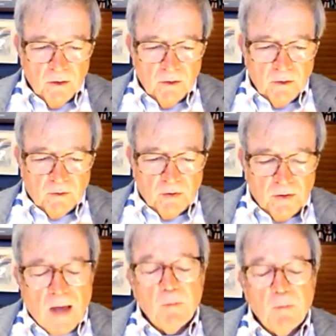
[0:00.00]
tonight
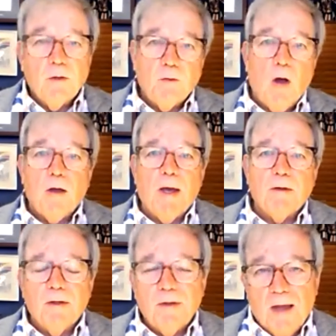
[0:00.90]
I'm going to talk about
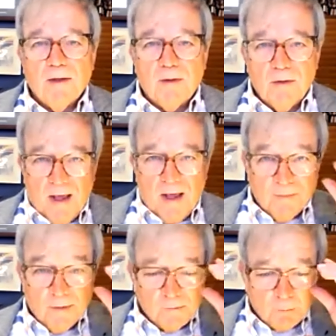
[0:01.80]
Connecticut and
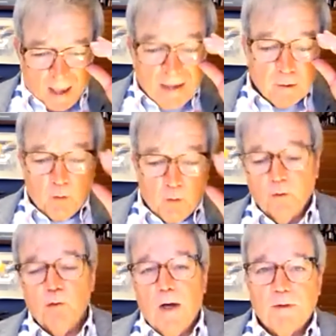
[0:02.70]
the Spanish
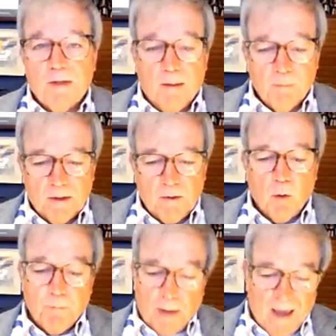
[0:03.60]
flu epidemic or
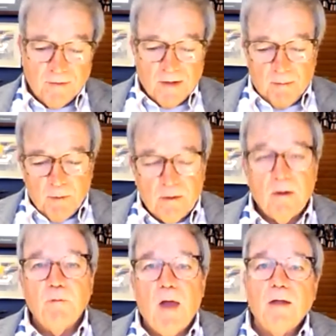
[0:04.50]
pandemic of
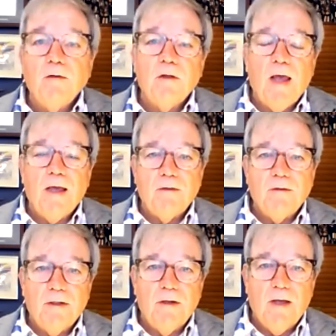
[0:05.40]
nineteen
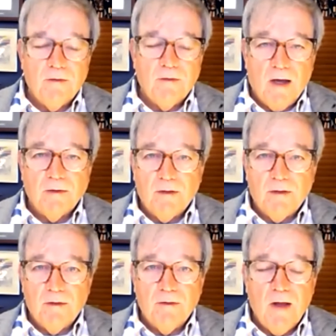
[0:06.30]
eighteen and
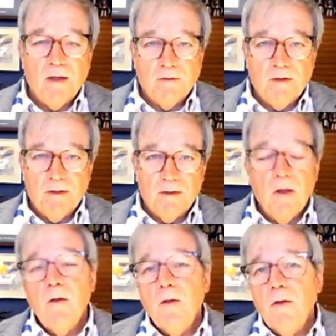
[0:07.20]
nineteen nineteen.
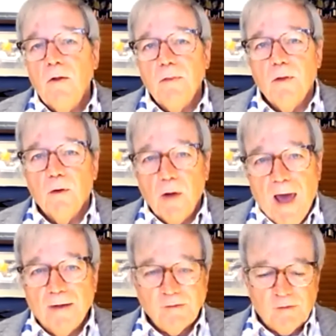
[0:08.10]
The
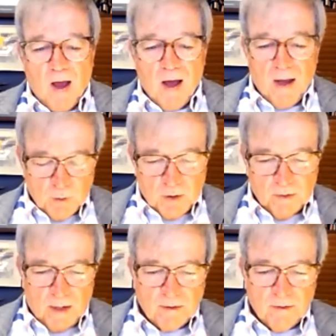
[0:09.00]
last time
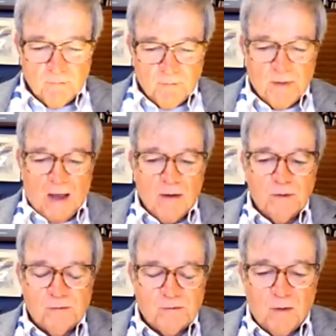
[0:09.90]
Connecticut found
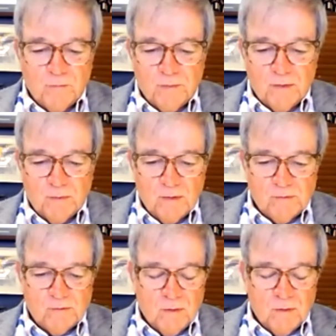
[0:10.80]
itself in this